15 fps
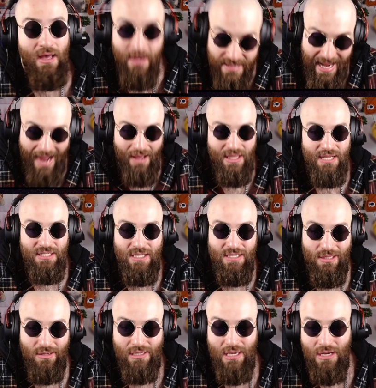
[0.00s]
Now this is
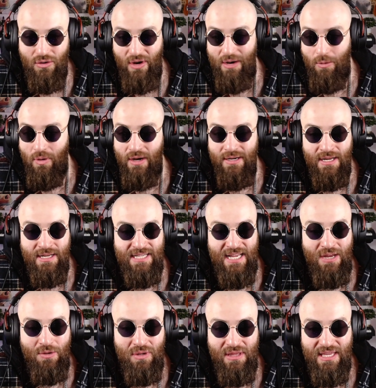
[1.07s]
looking great. We're gonna
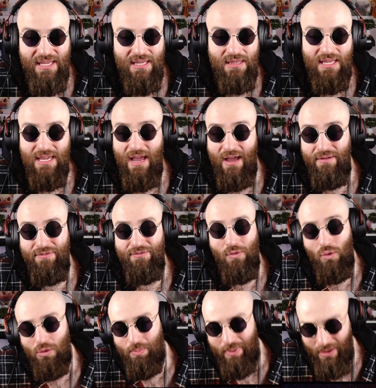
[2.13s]
take with the
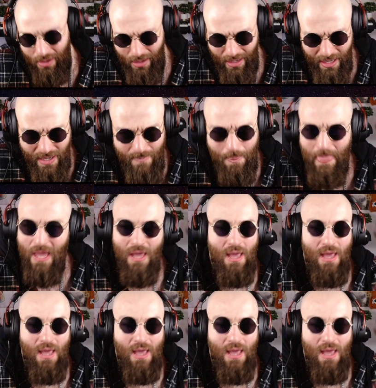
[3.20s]
f4 pawn,